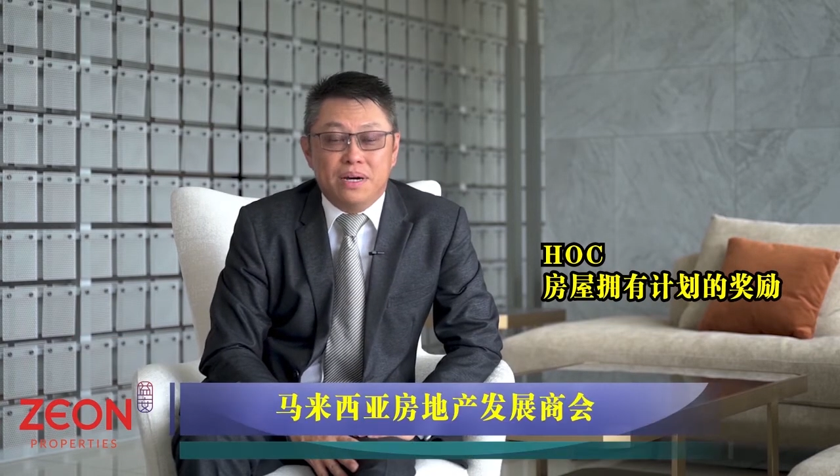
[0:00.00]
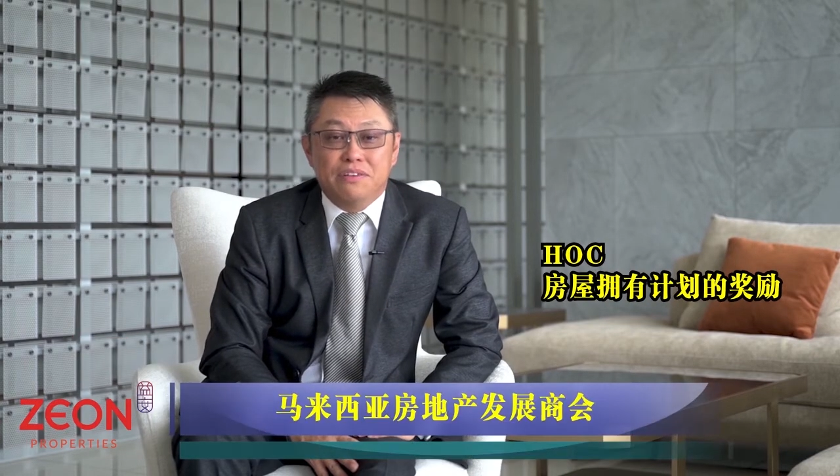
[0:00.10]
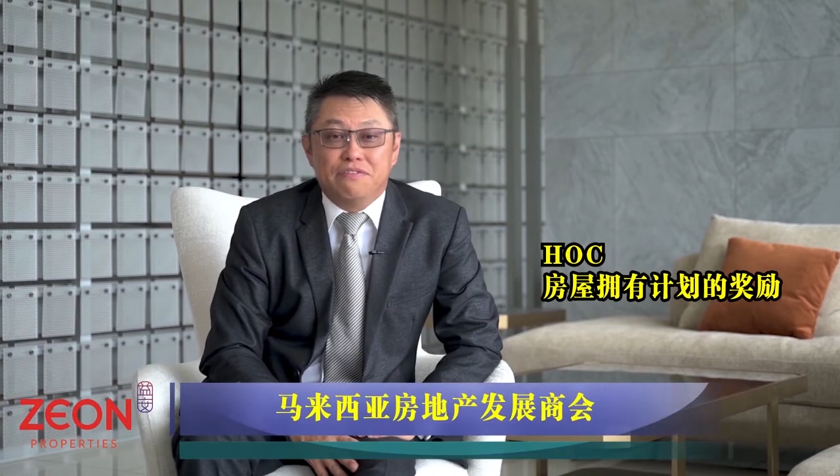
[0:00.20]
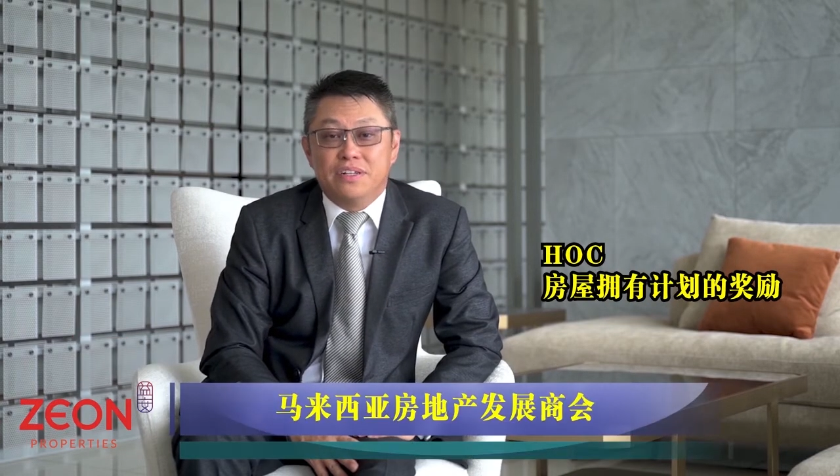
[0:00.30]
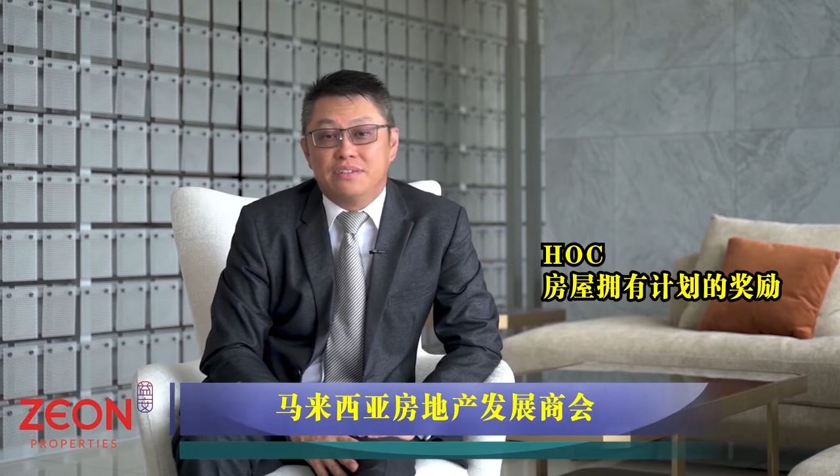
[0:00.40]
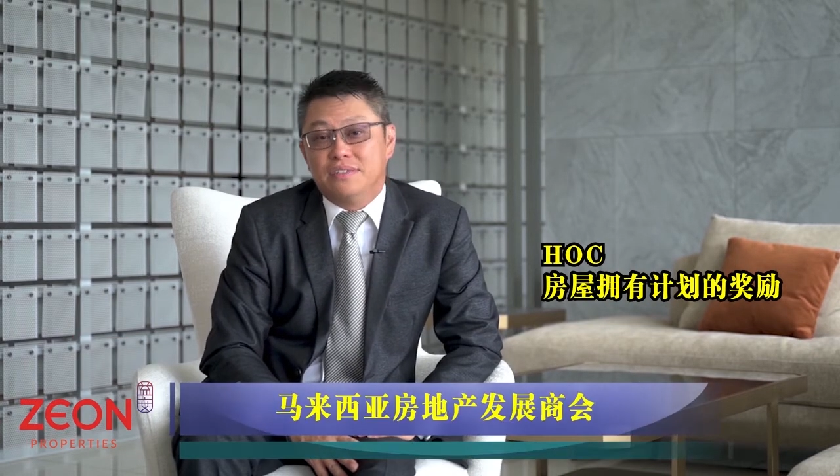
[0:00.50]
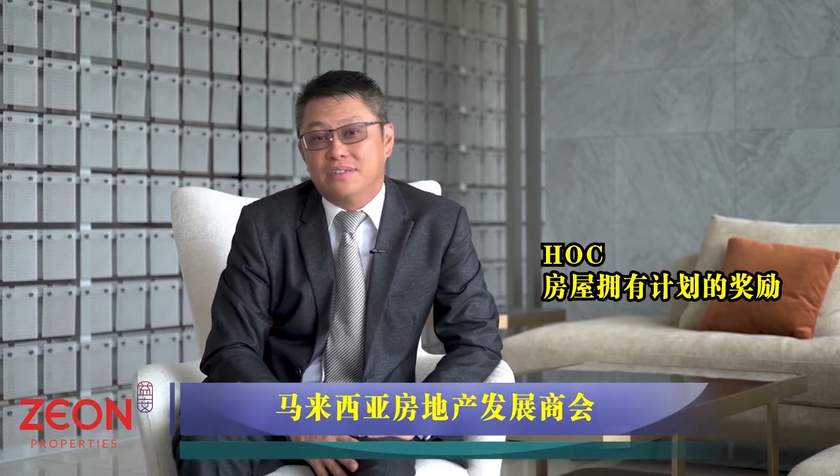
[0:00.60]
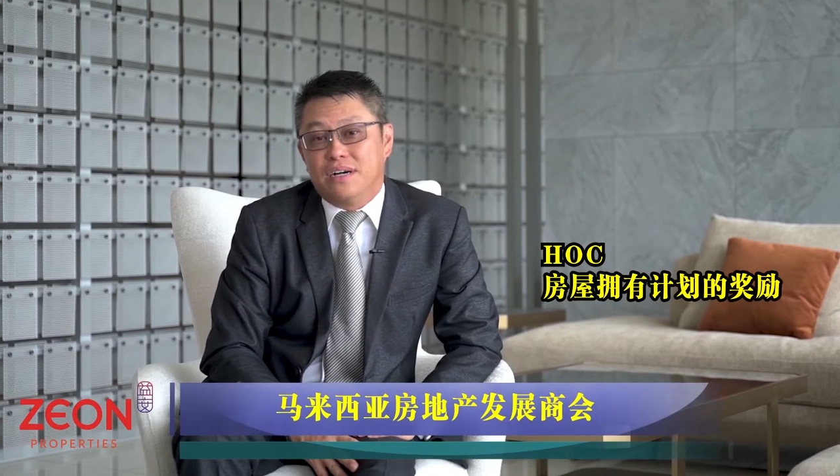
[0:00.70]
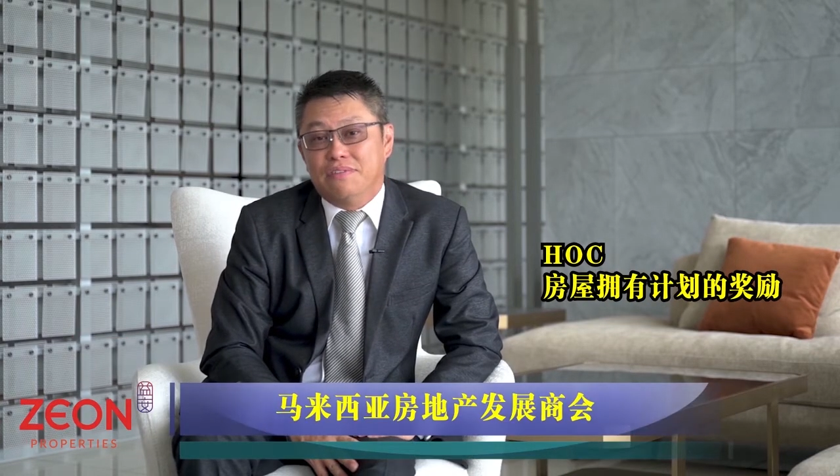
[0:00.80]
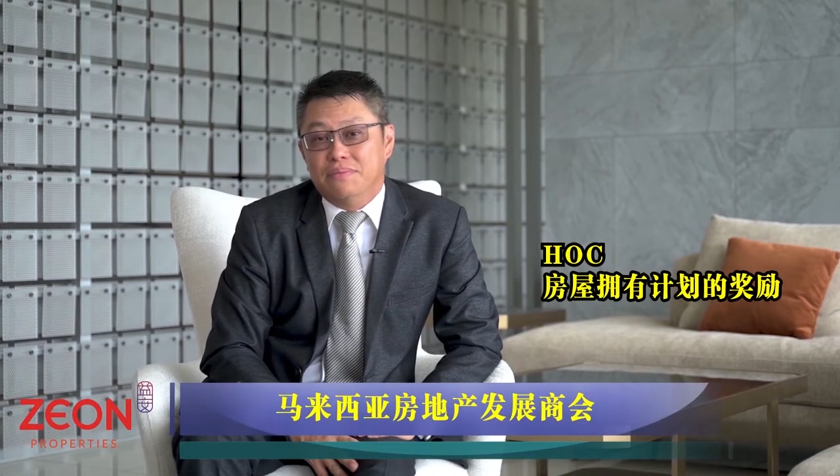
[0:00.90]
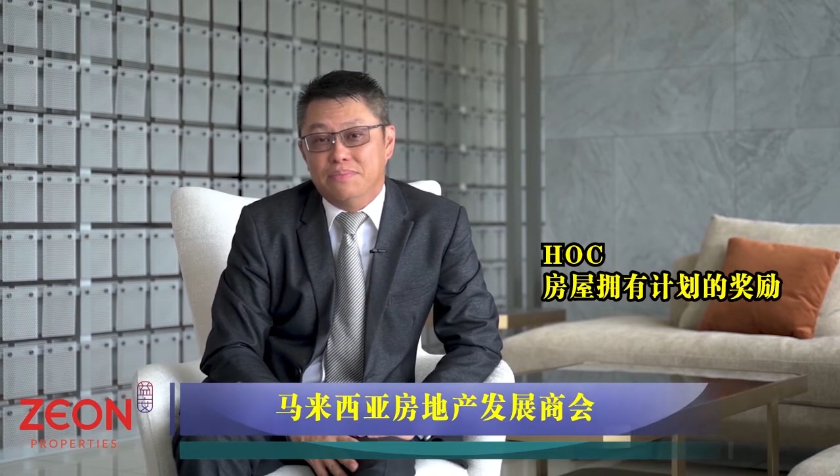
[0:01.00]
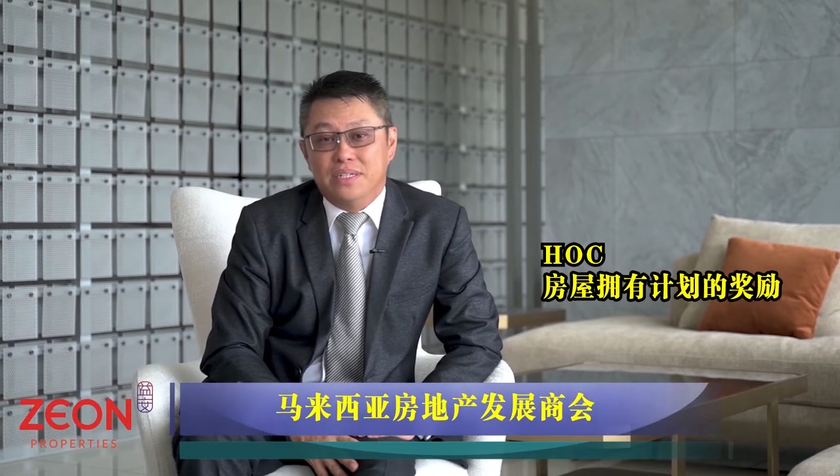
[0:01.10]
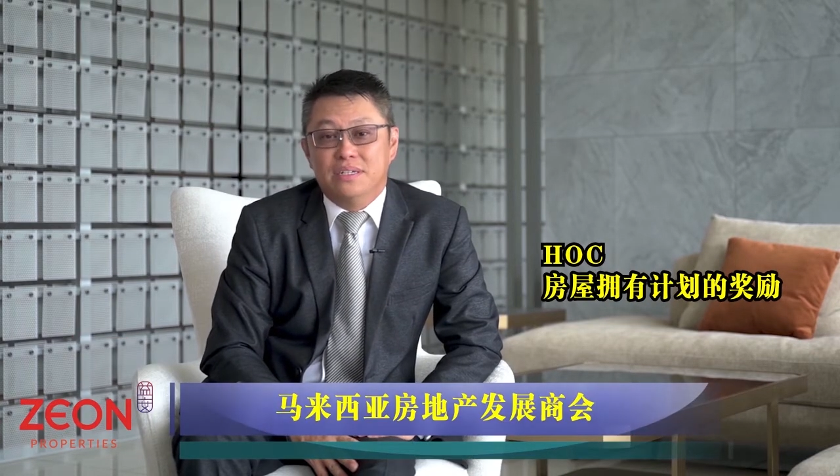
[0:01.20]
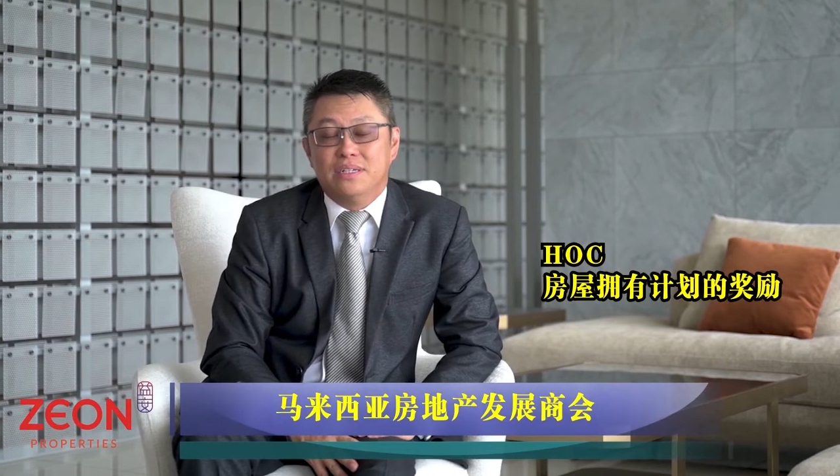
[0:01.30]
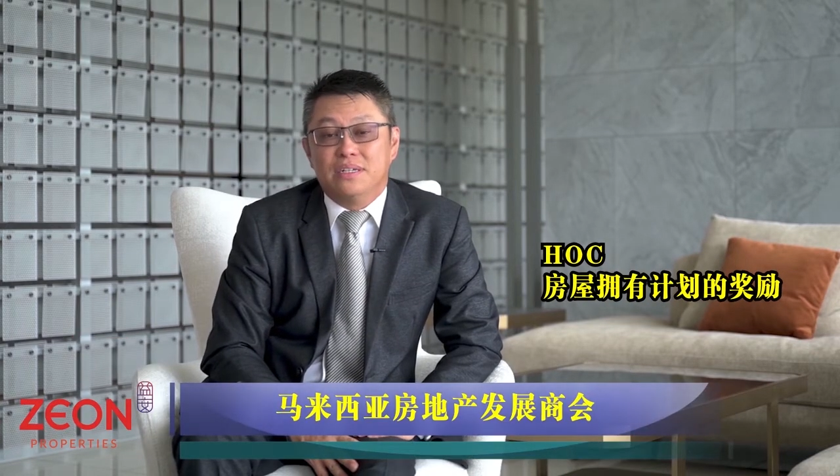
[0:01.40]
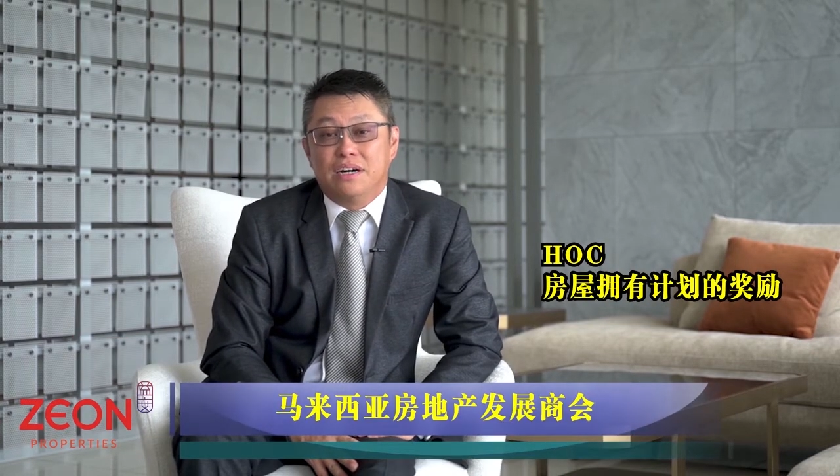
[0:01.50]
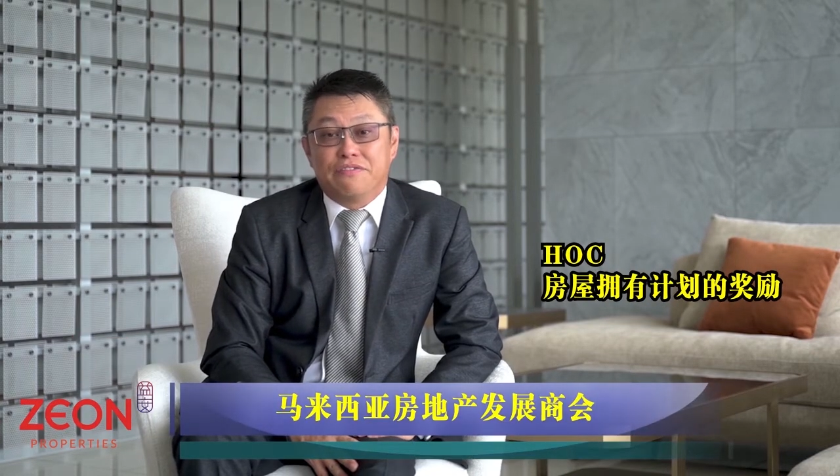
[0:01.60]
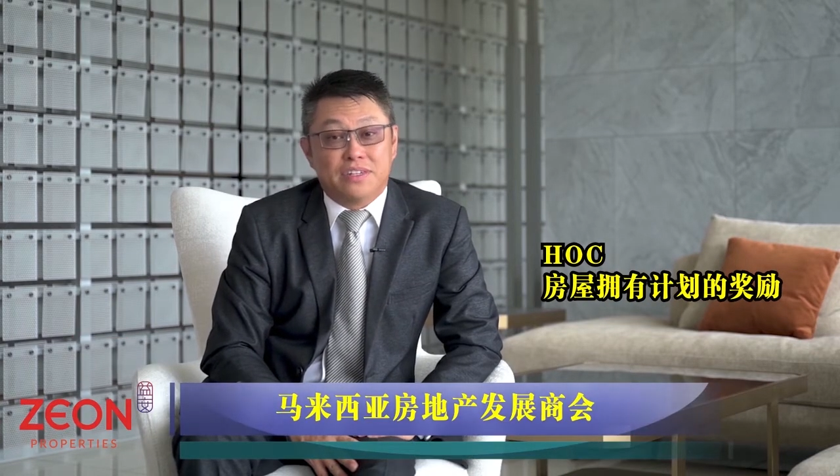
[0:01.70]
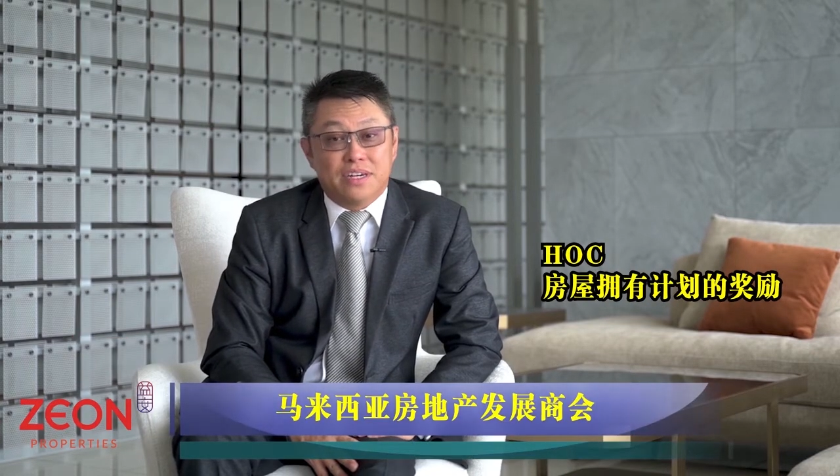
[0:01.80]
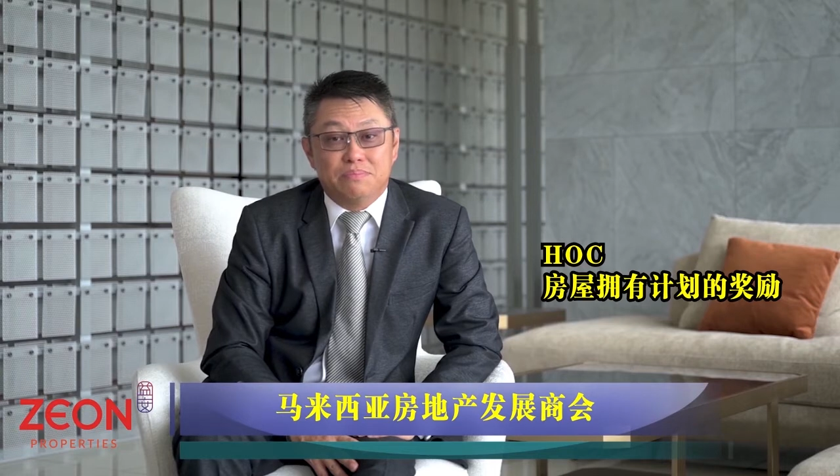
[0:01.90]
by the federal government
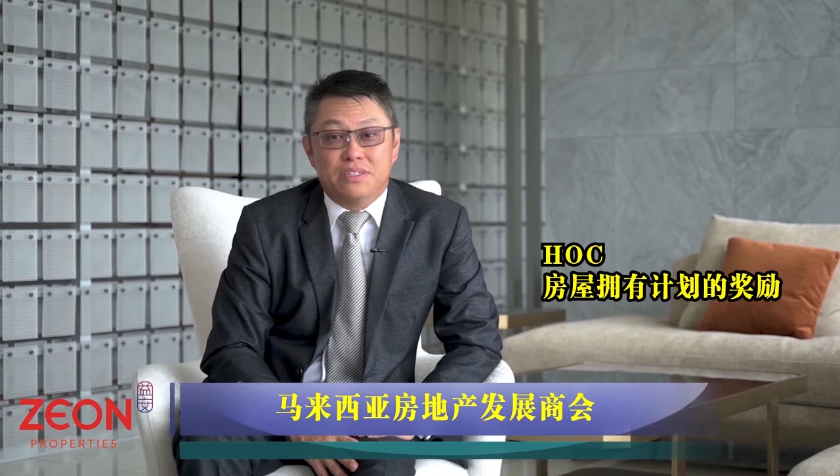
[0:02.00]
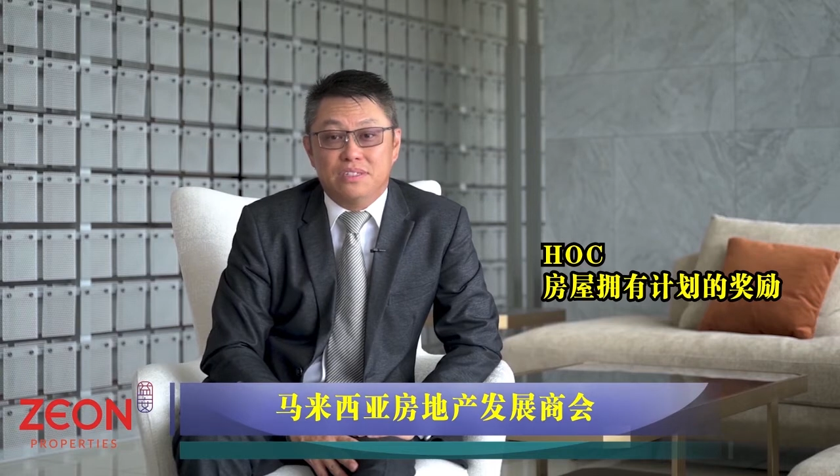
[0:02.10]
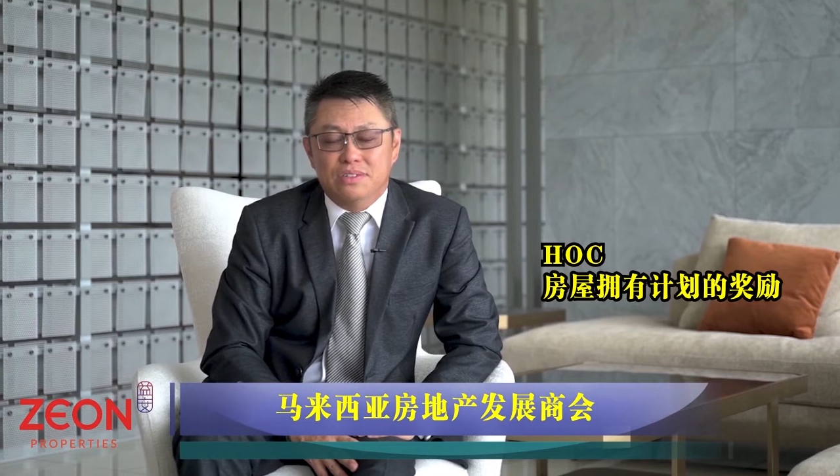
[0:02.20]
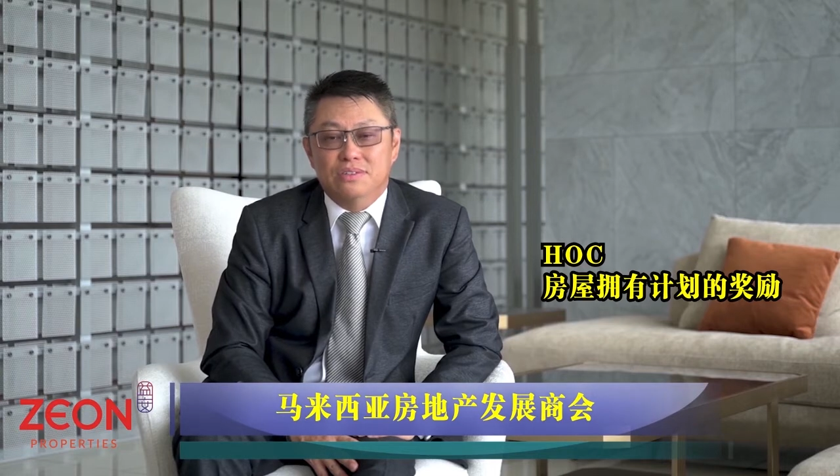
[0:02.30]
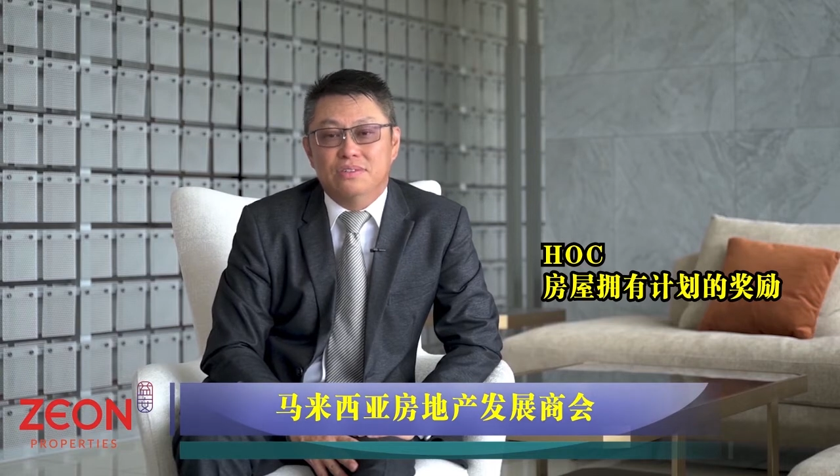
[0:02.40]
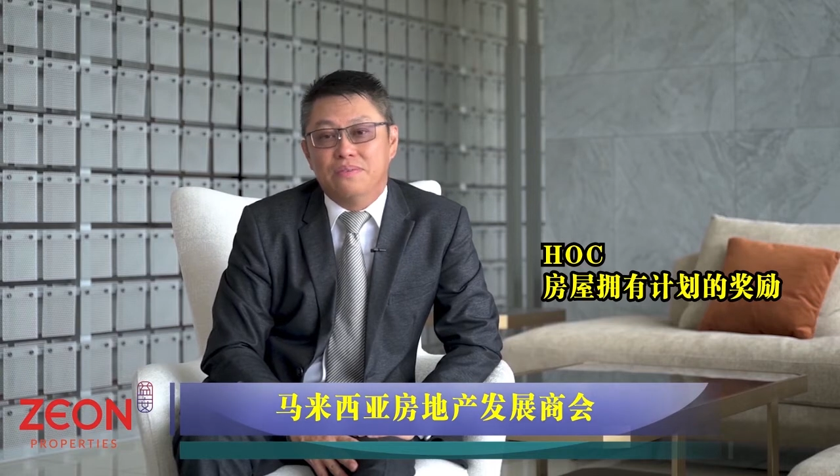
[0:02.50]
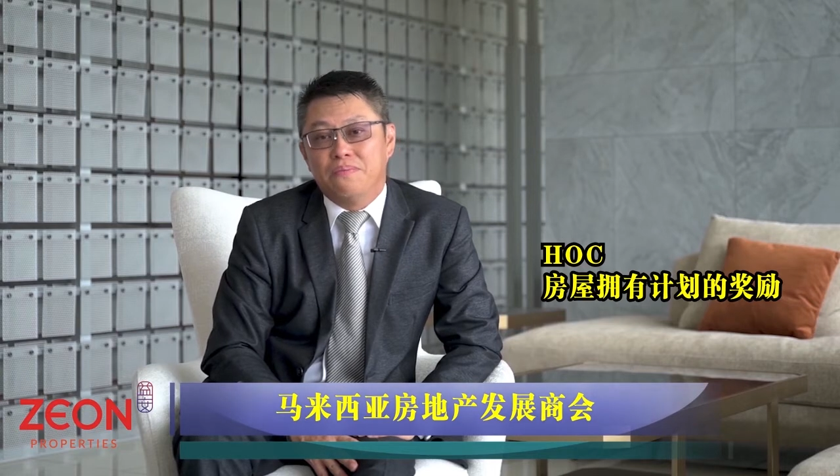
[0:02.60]
after MCO.